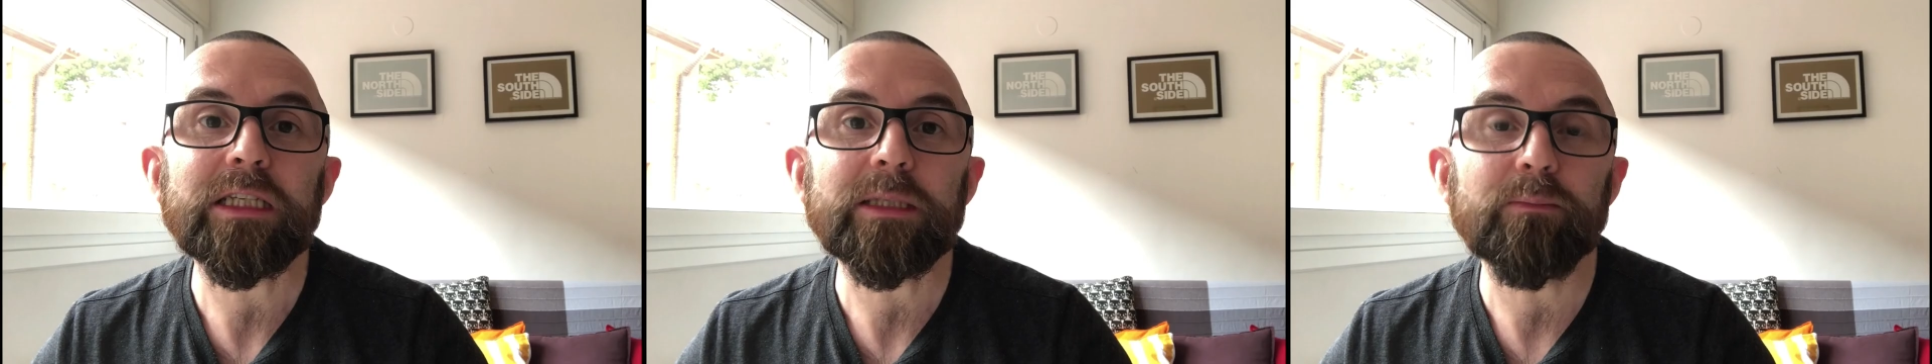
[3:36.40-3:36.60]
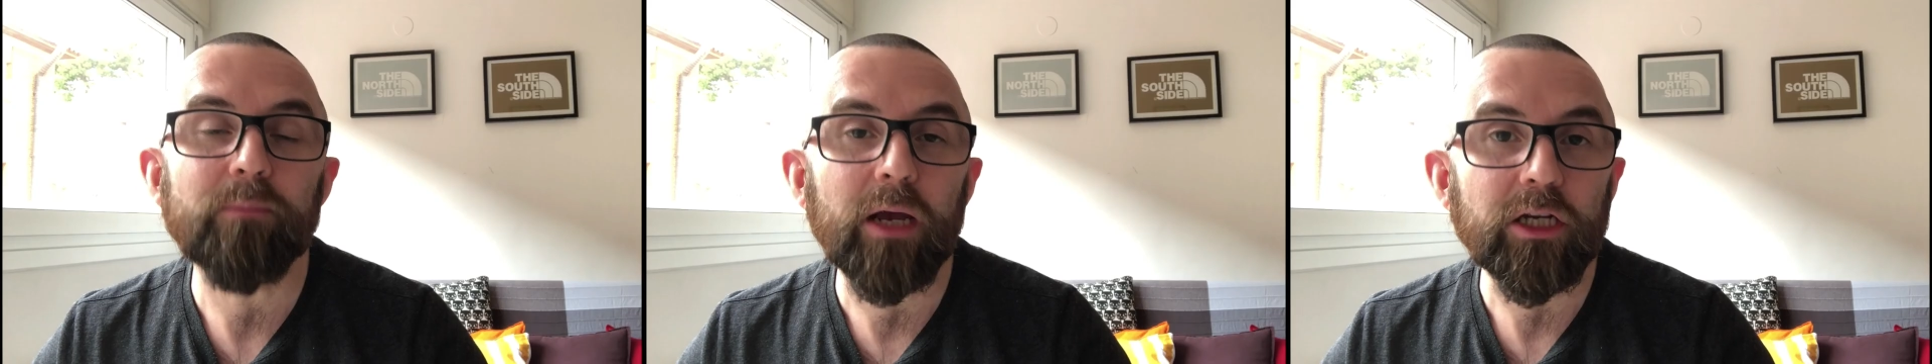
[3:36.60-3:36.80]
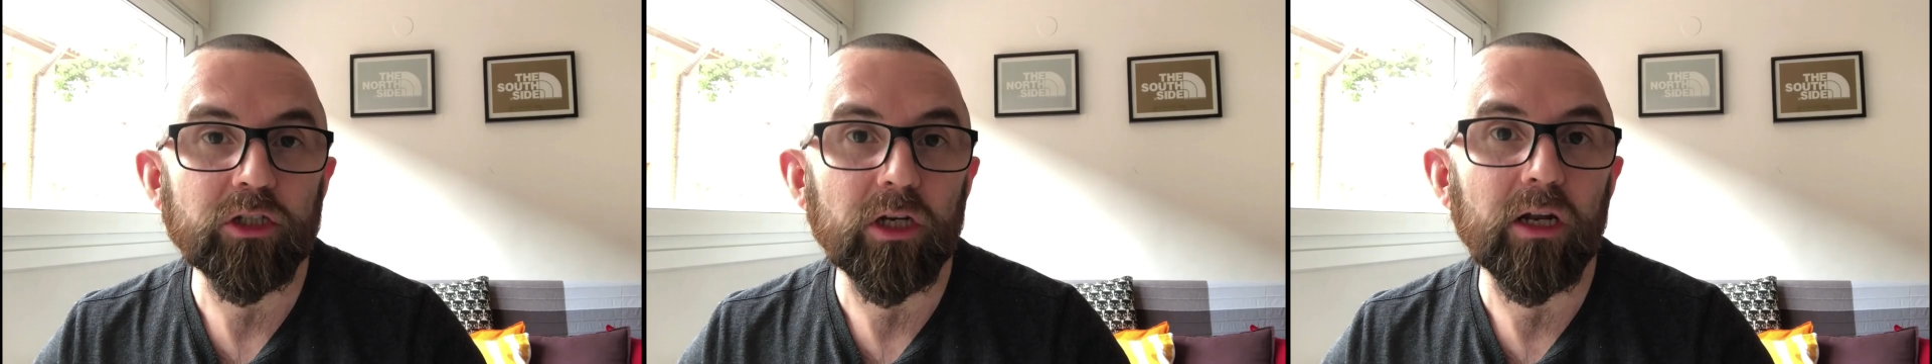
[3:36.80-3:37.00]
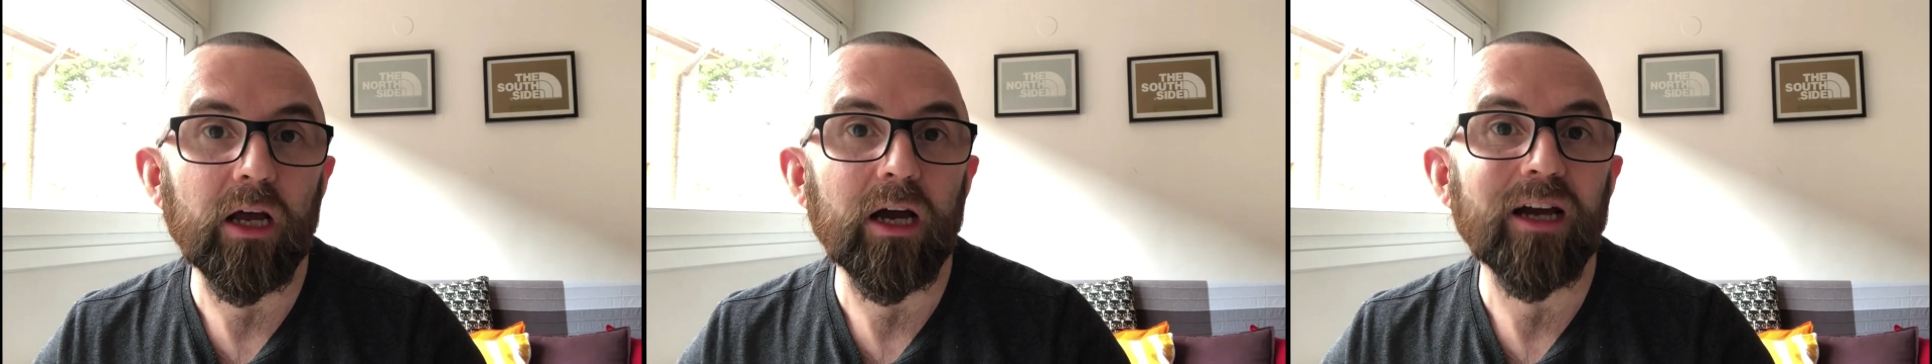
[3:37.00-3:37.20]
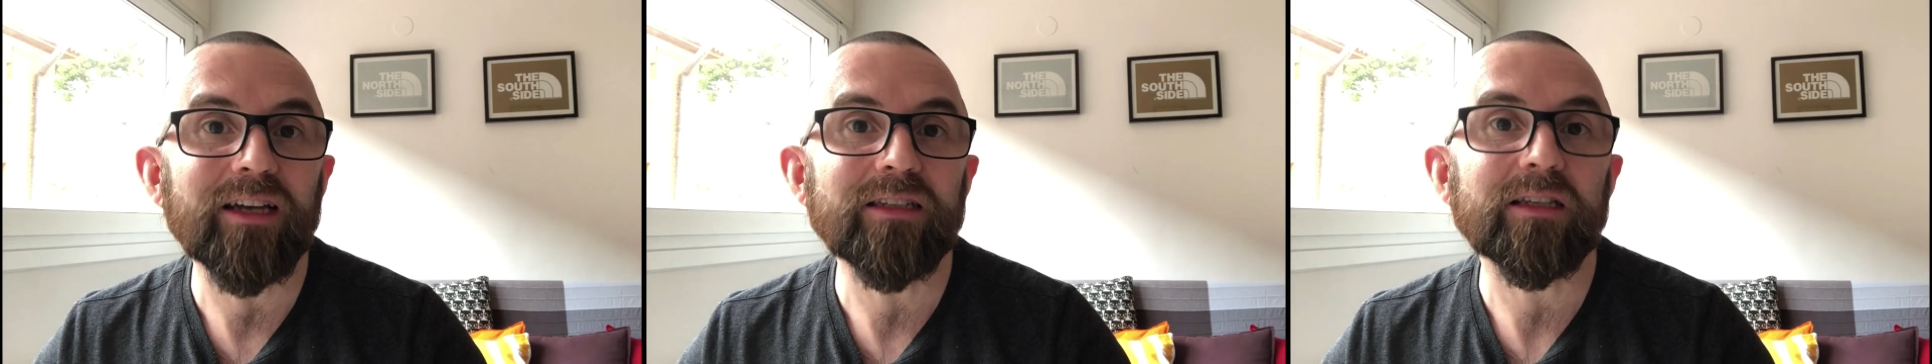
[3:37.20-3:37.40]

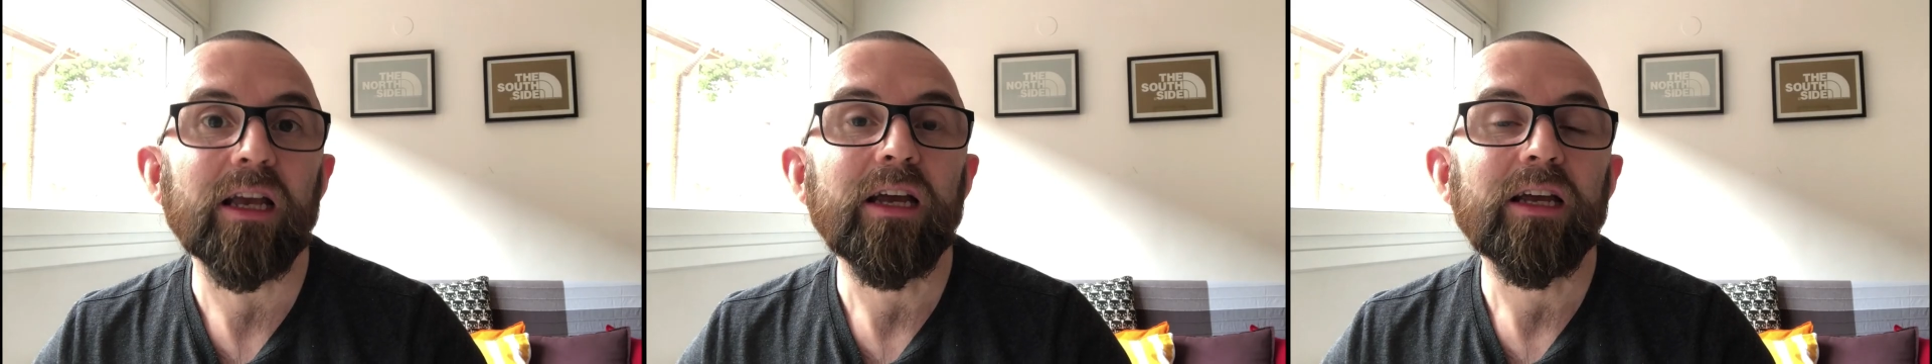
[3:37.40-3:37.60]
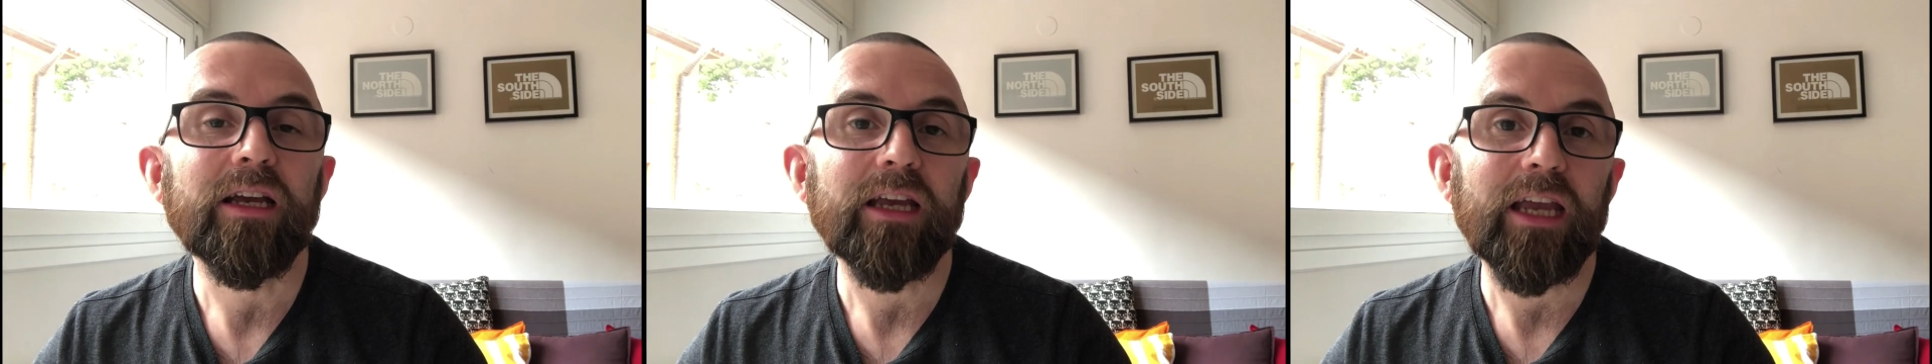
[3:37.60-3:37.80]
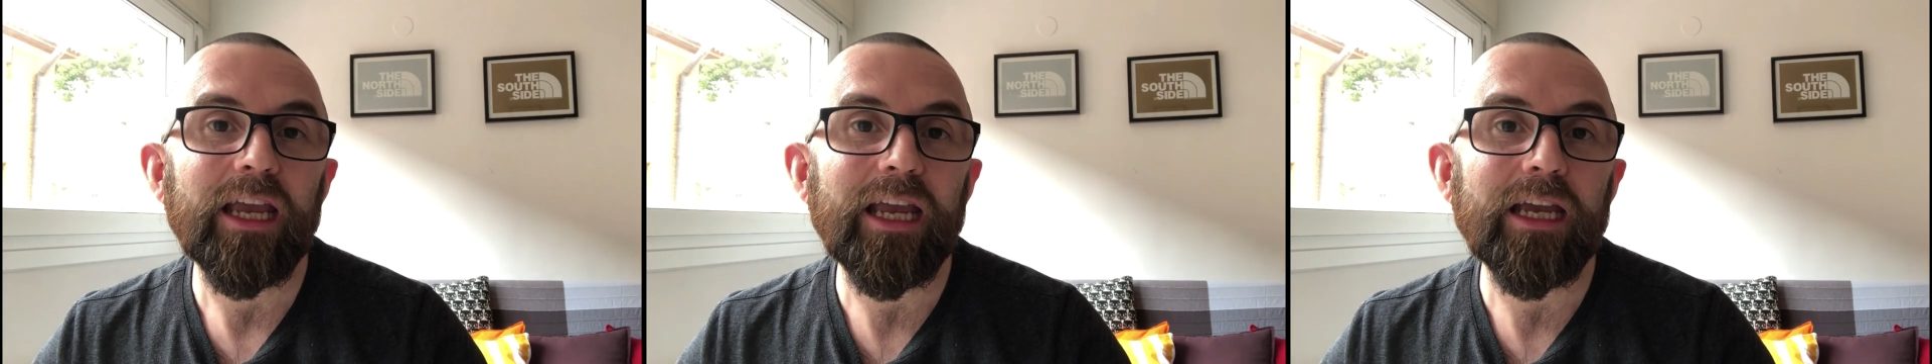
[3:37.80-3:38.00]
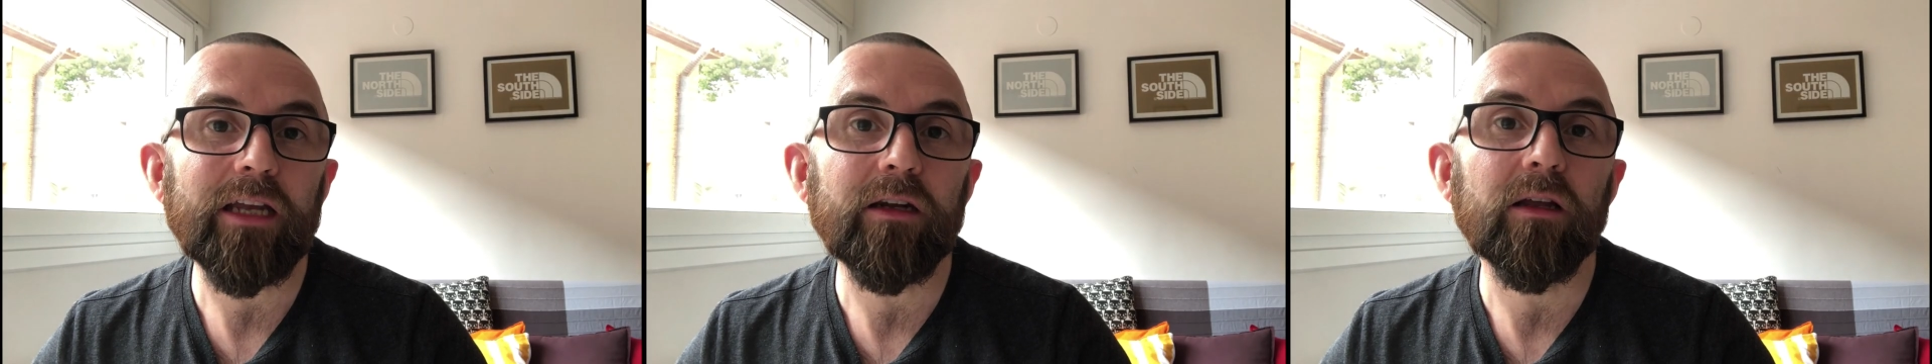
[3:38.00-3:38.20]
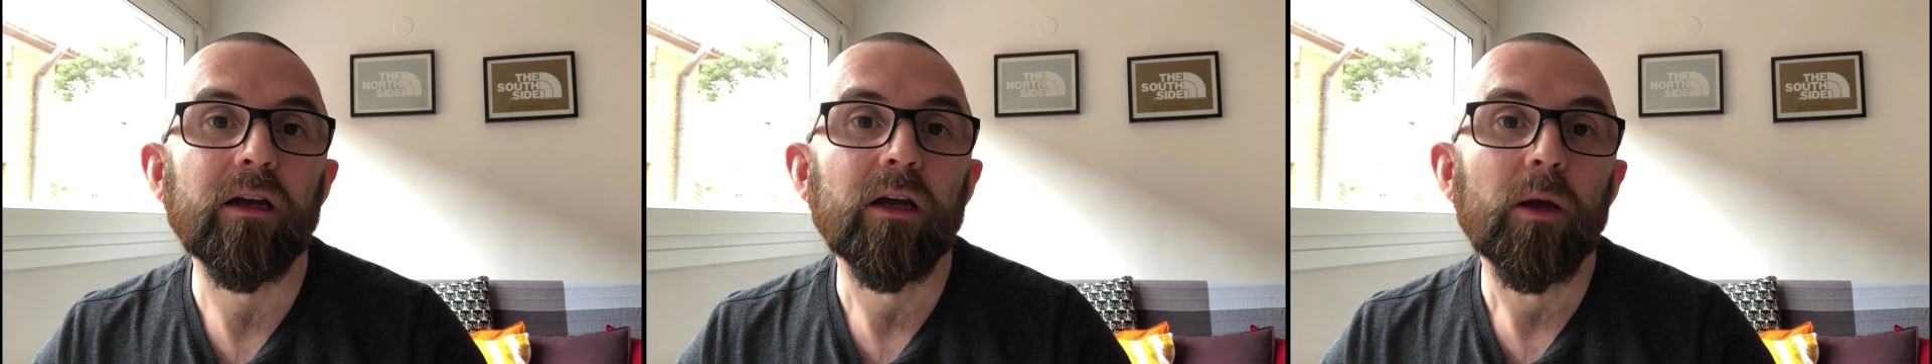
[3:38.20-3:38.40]
specialize
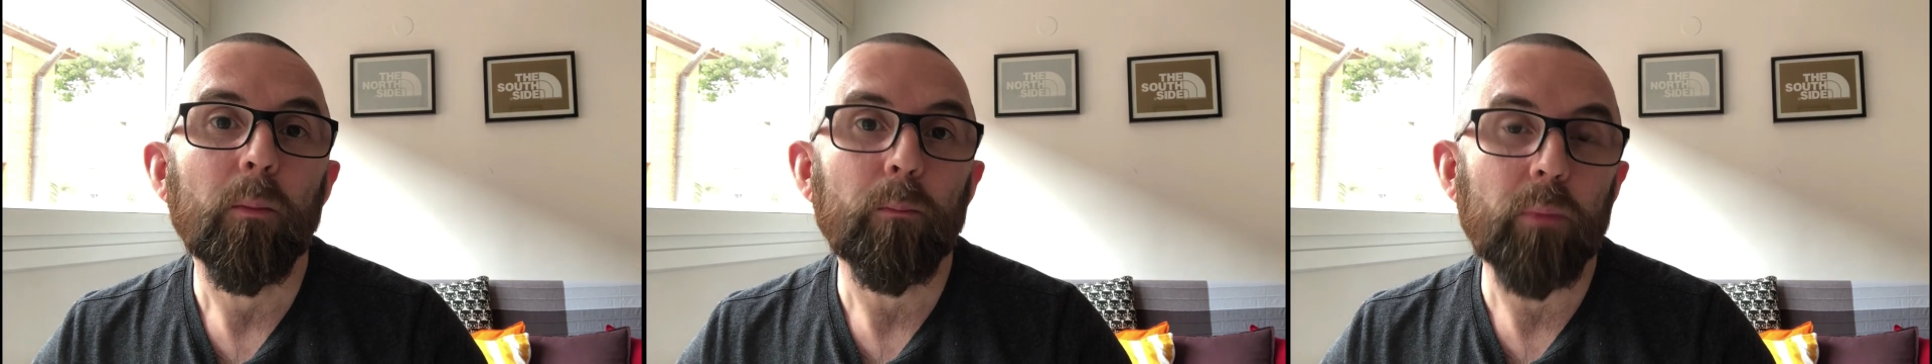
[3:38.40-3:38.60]
in